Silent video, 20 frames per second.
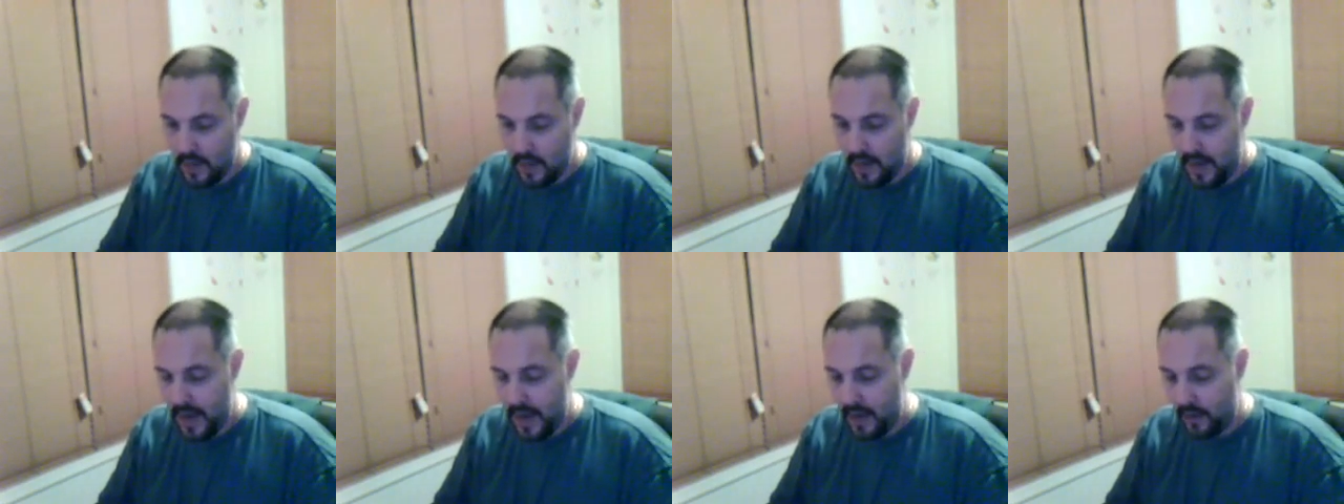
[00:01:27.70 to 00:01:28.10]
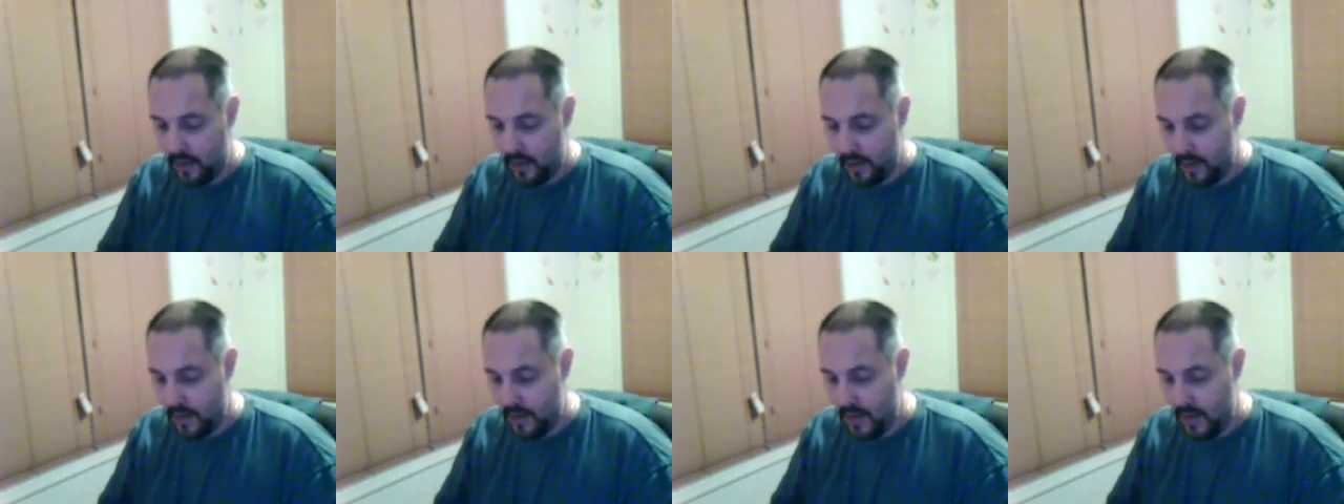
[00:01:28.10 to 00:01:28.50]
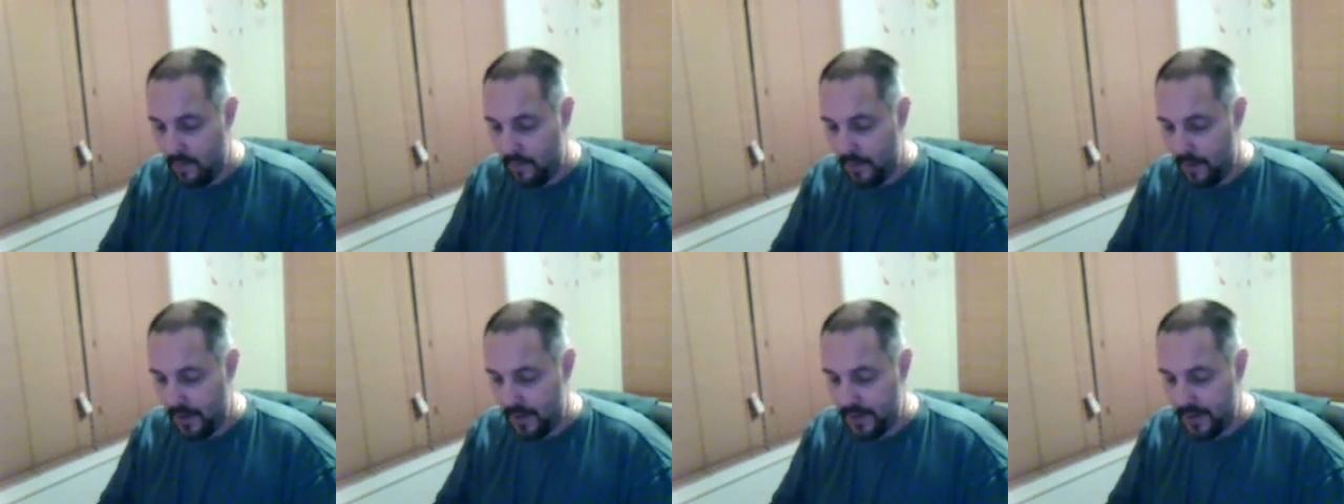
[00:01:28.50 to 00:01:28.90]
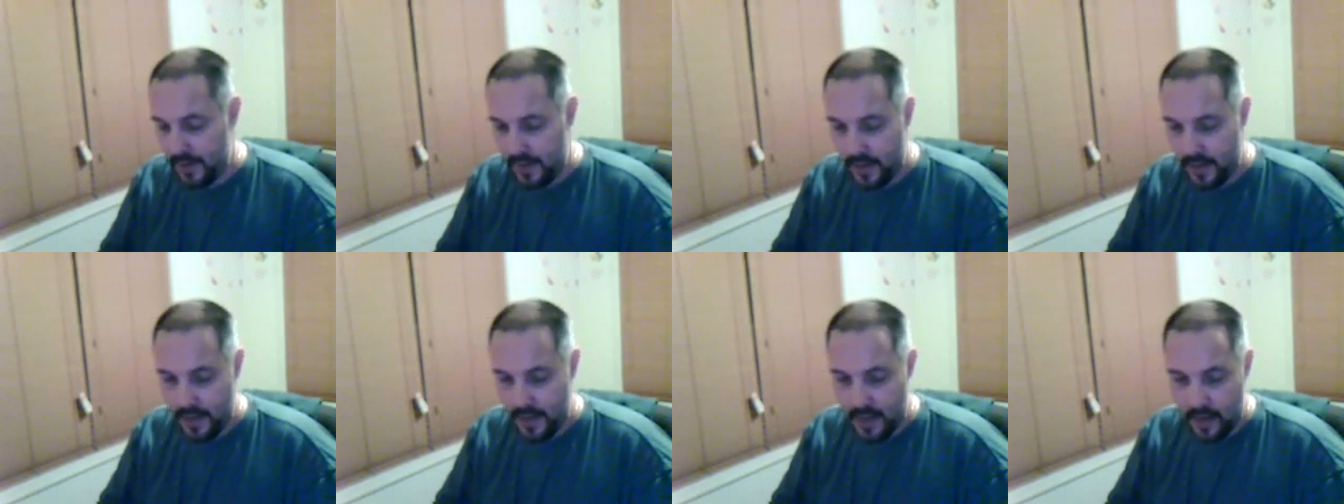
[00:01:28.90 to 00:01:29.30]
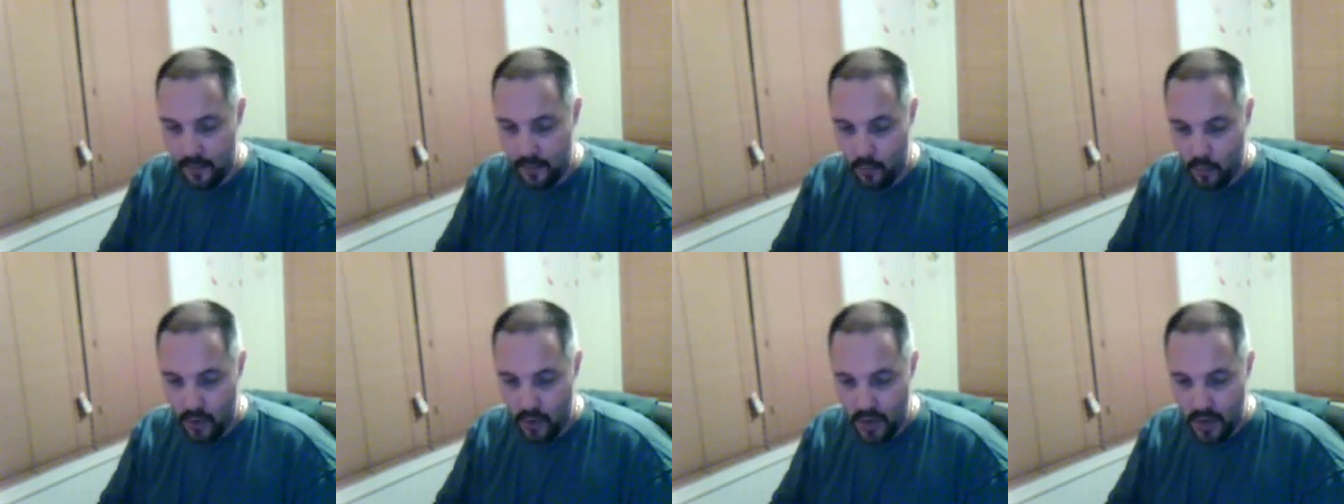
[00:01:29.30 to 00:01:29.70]
Inhaler, but
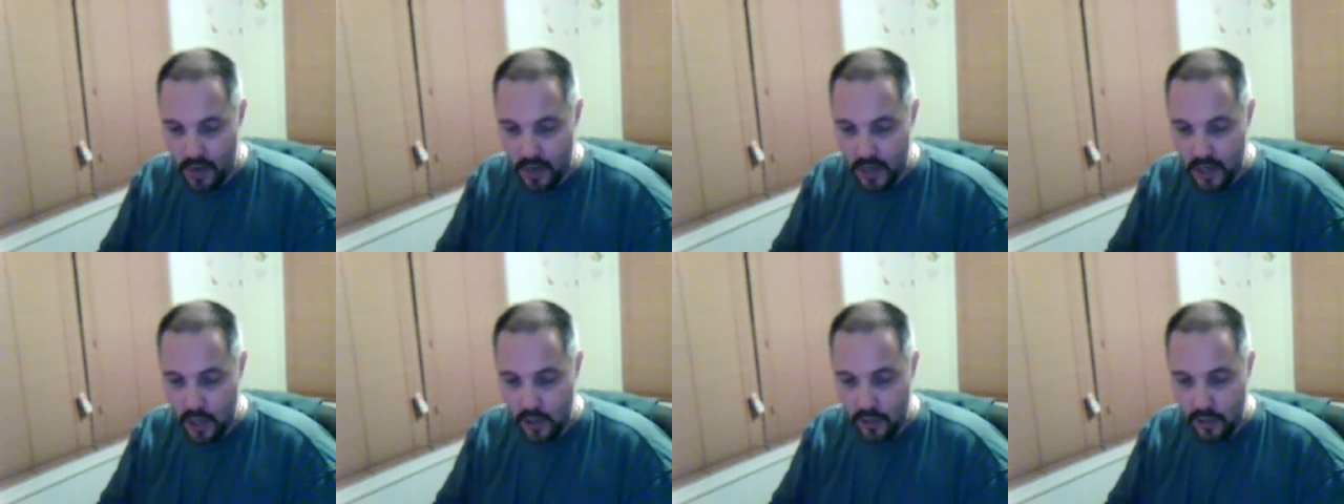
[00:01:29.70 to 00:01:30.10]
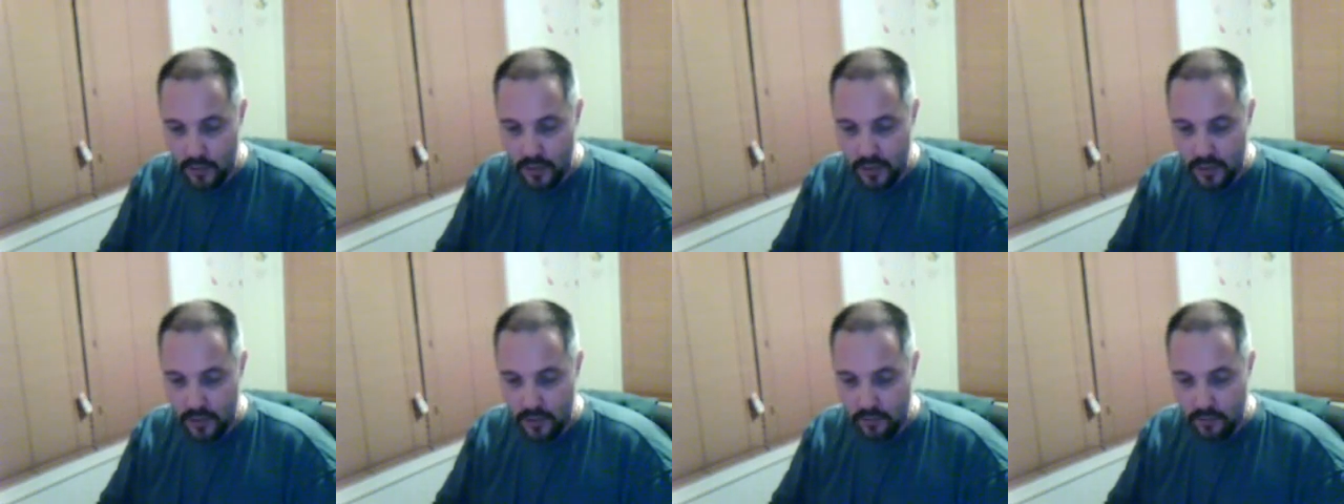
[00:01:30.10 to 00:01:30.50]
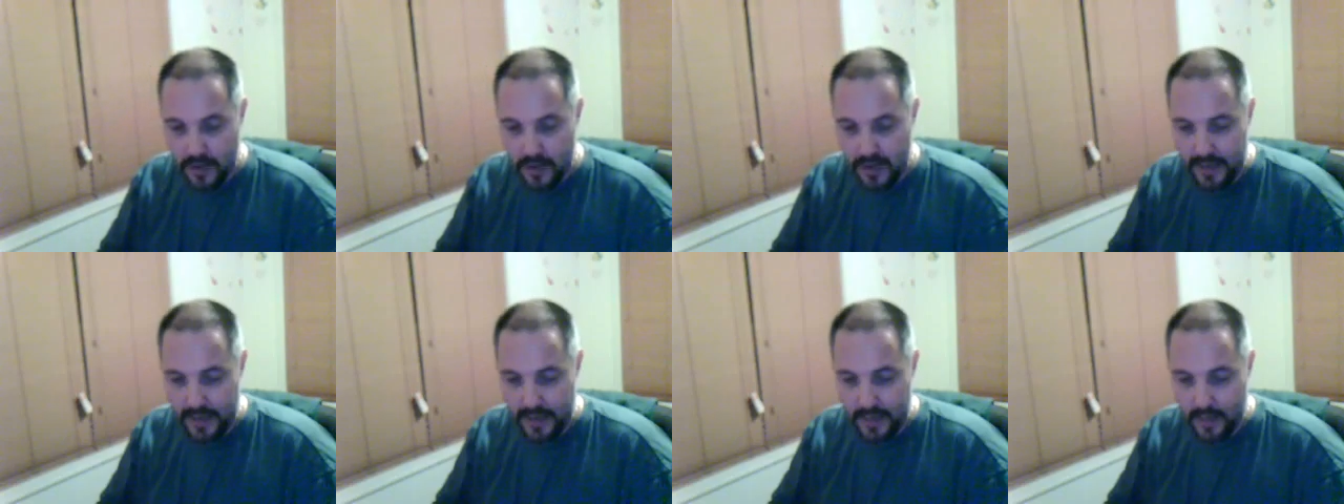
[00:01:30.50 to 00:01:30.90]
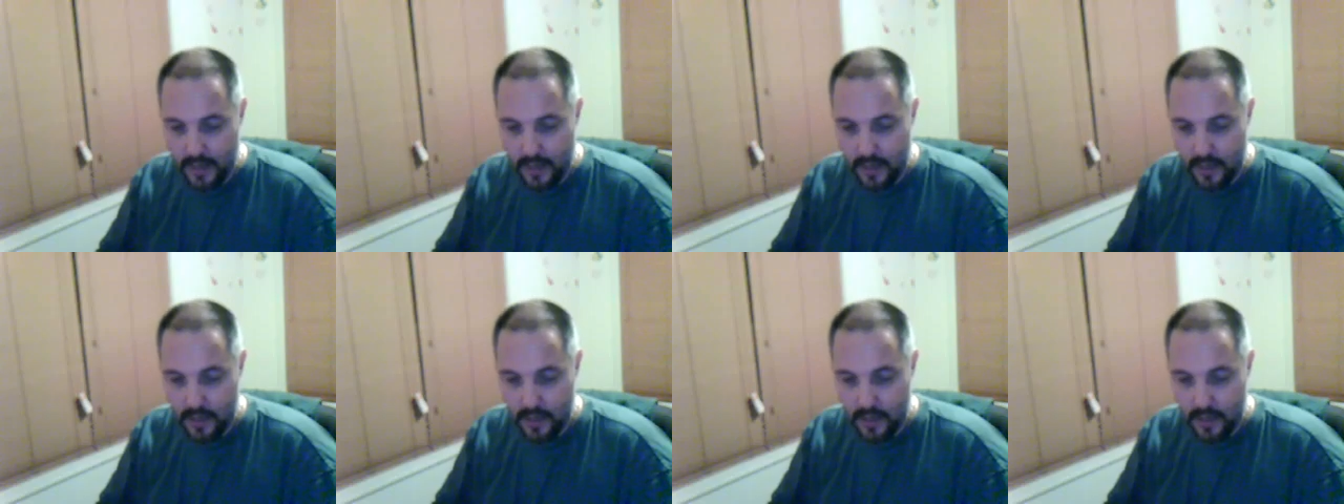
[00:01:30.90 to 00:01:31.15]
one I used already.